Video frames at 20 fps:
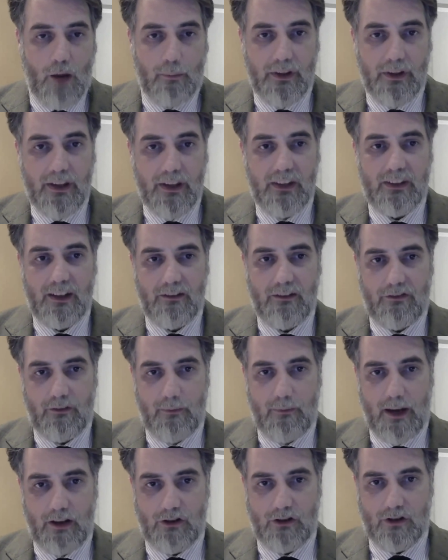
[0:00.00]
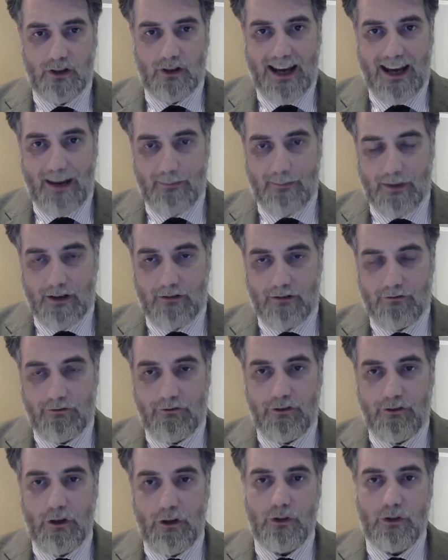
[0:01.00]
But this information can be
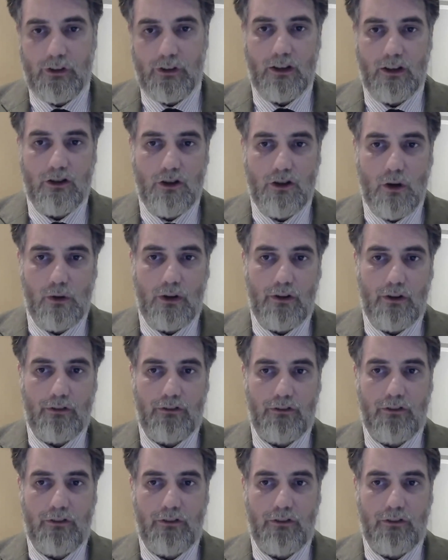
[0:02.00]
confusing due to the